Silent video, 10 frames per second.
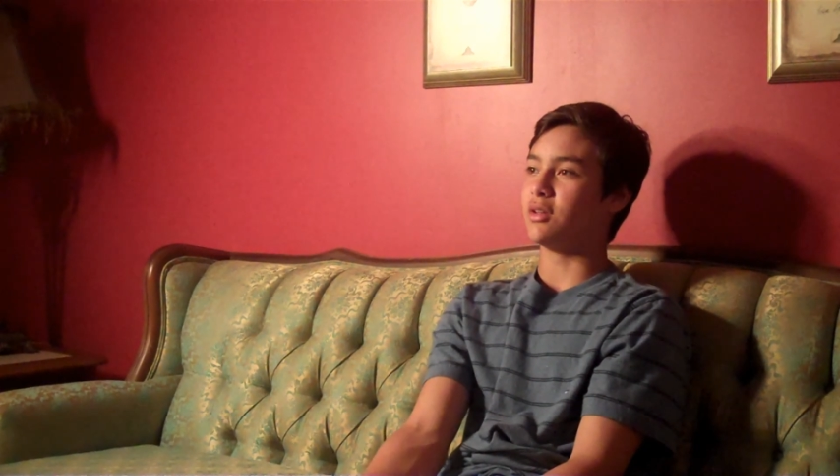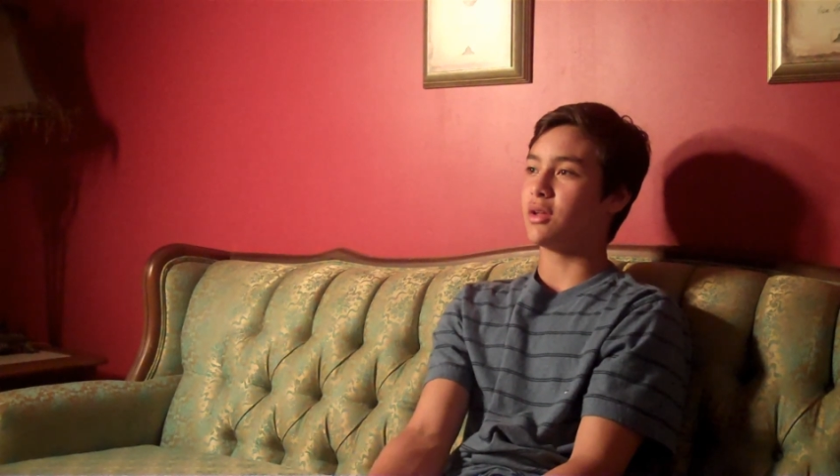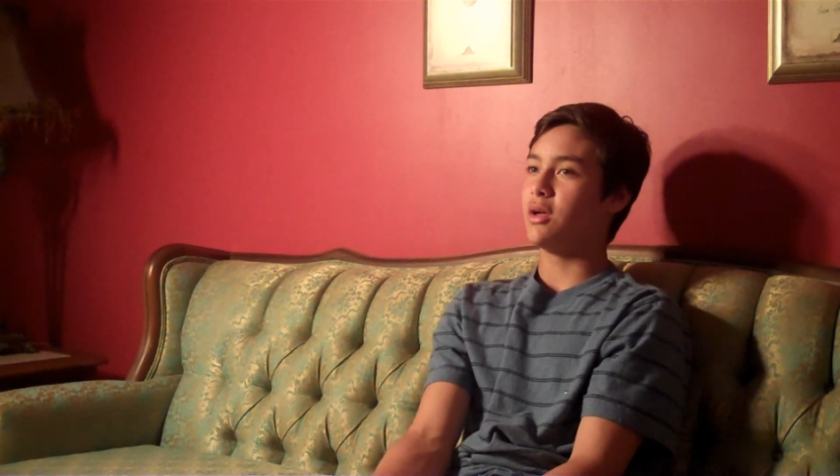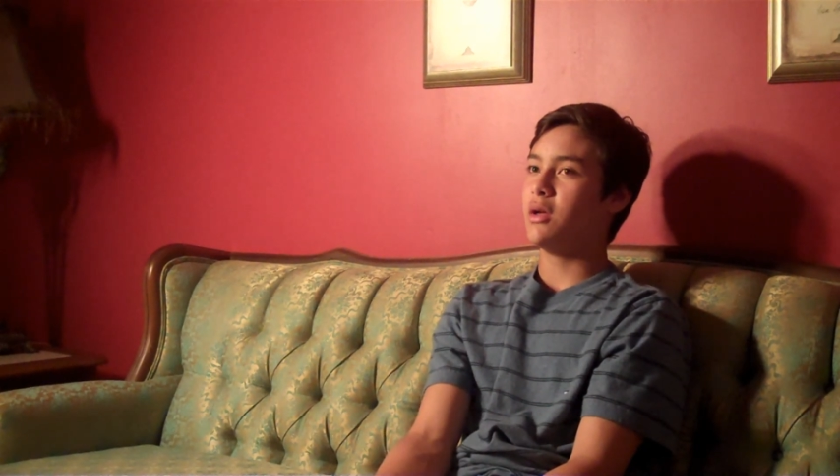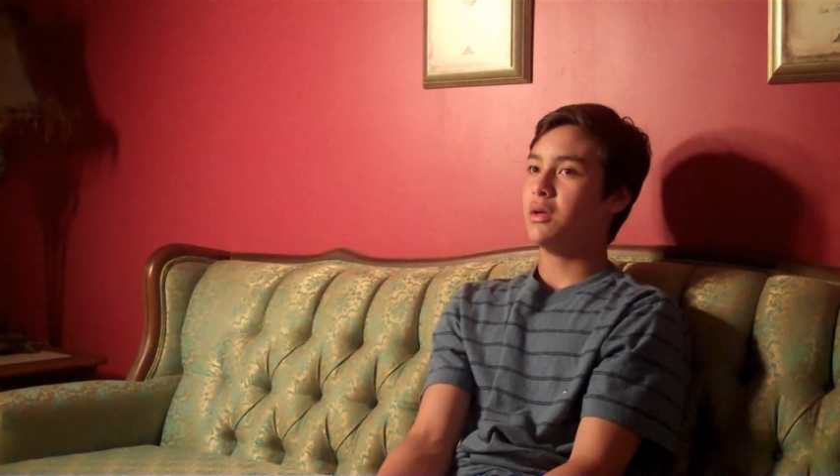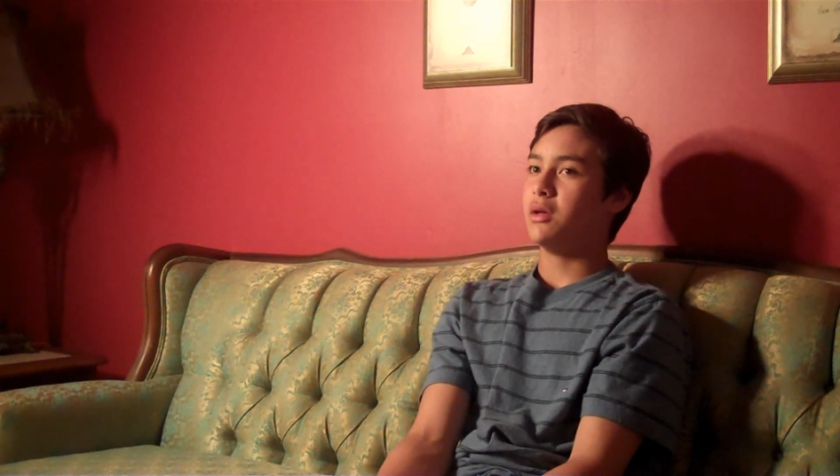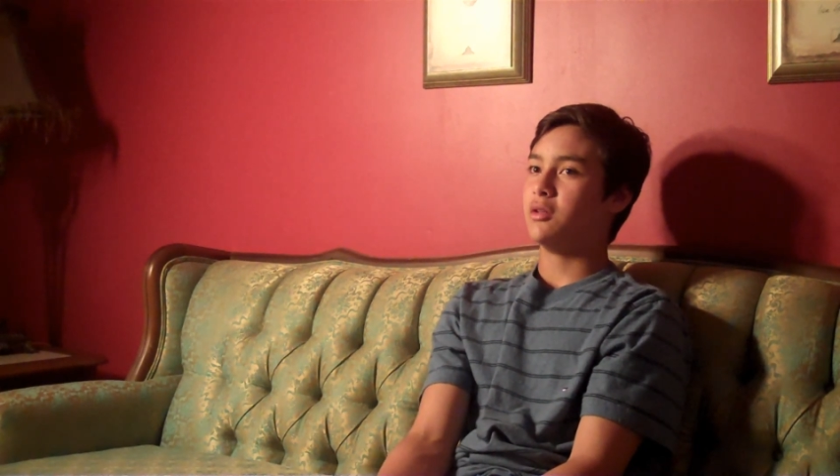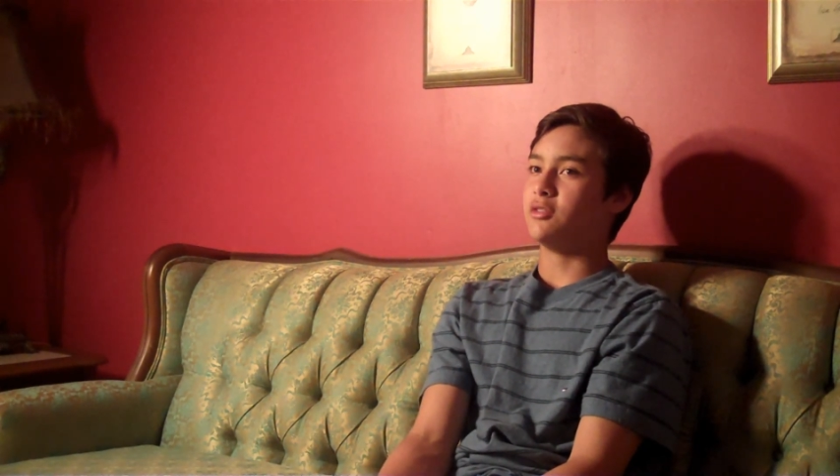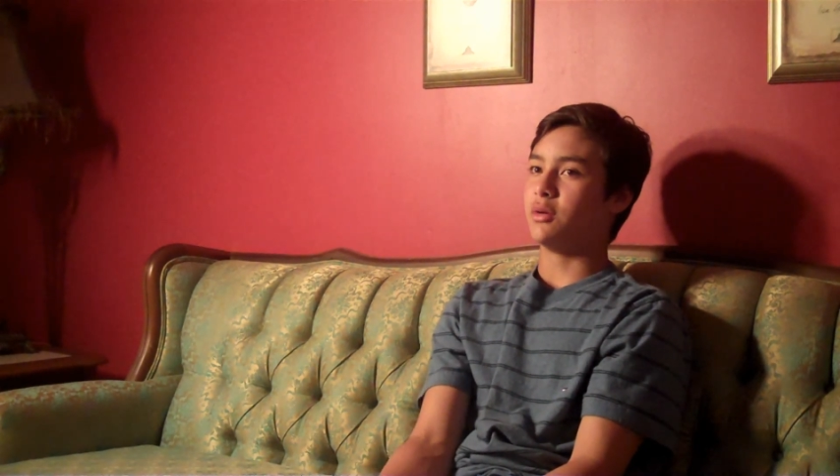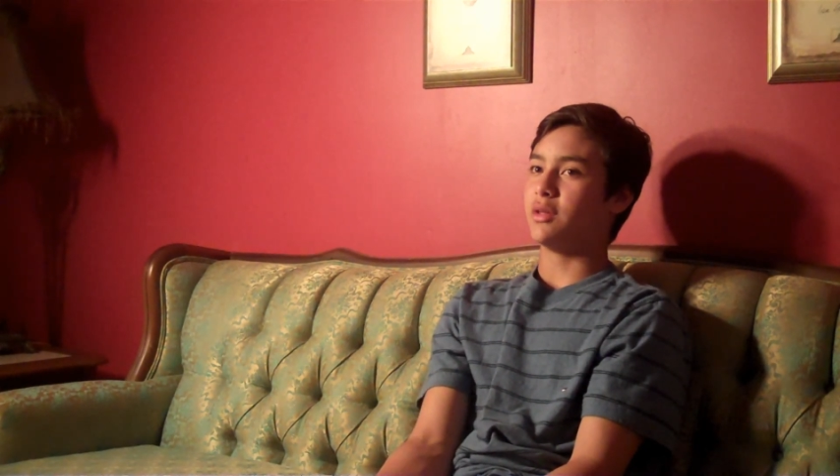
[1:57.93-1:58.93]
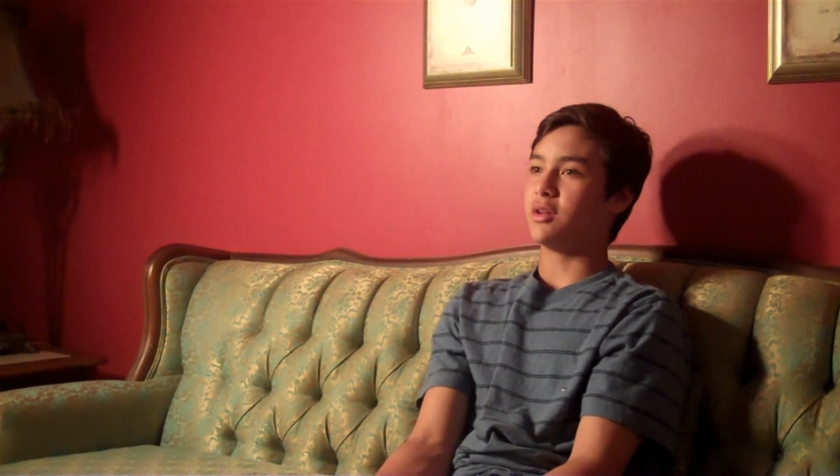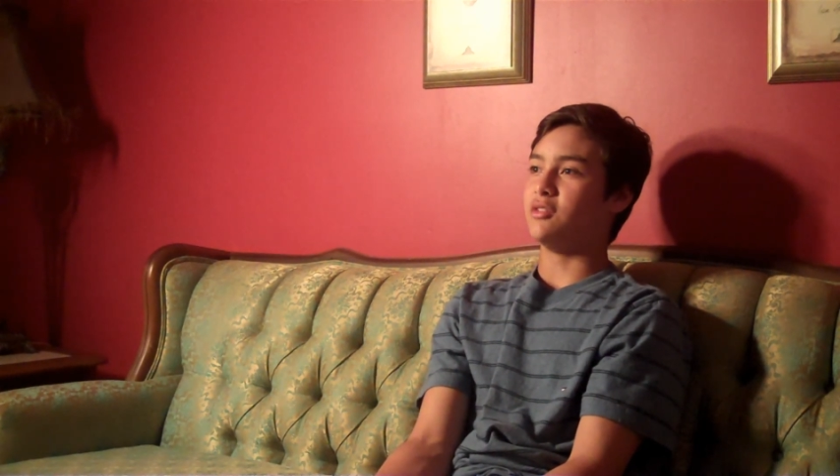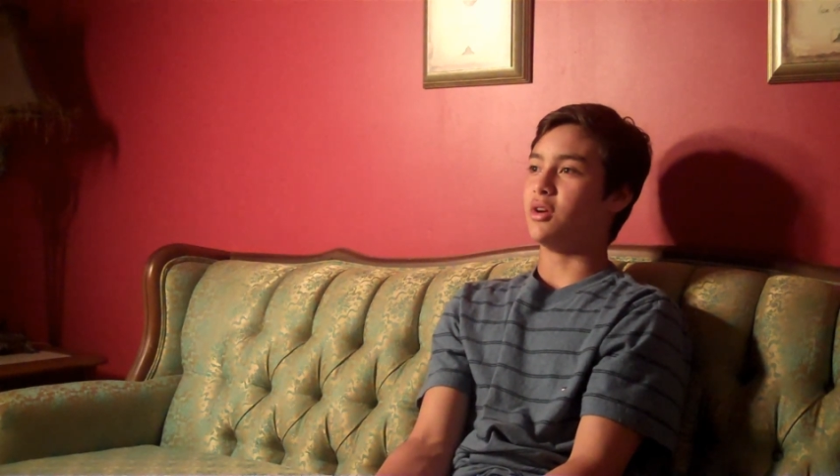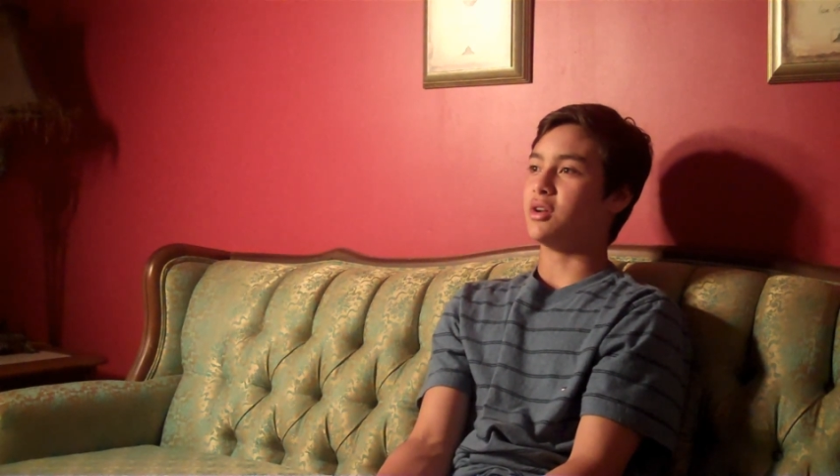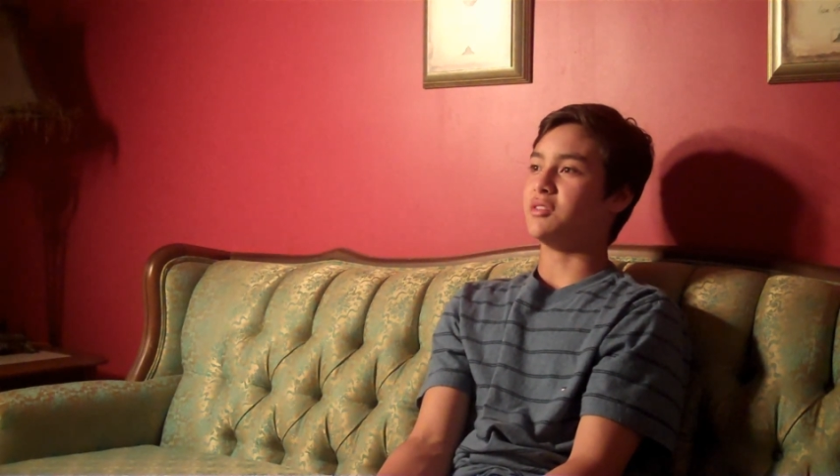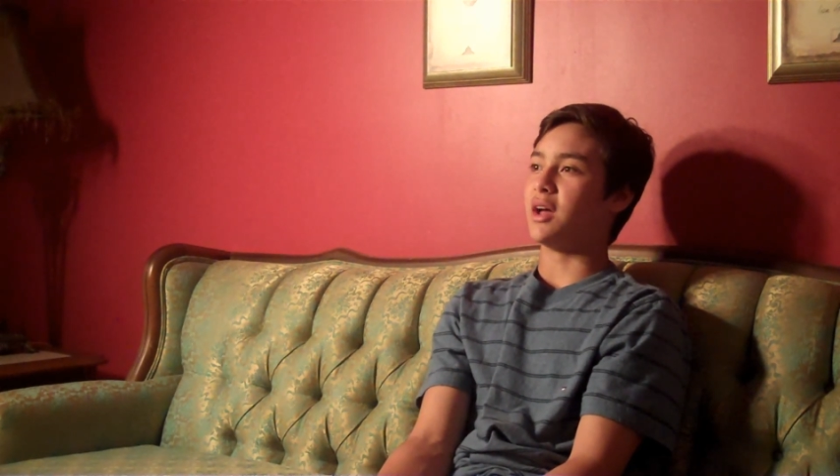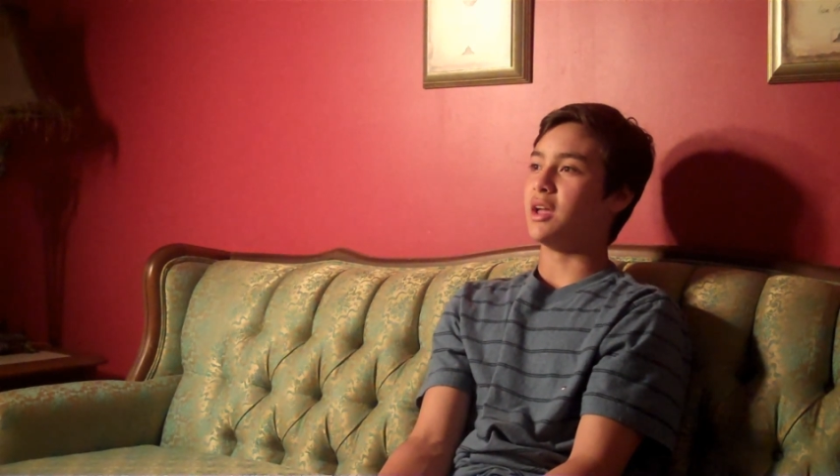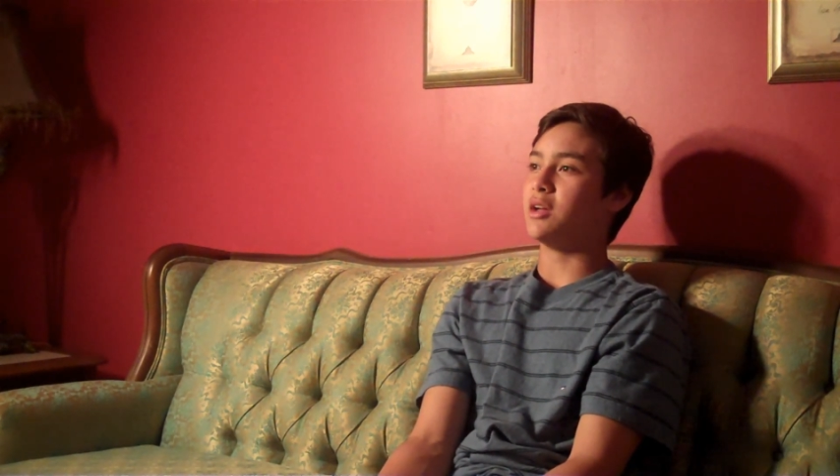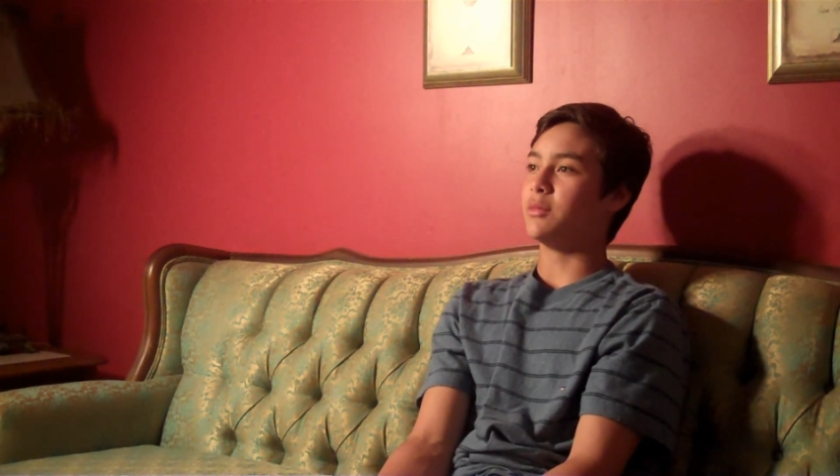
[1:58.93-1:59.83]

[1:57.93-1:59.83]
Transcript: Like, so I'm like as young as I am.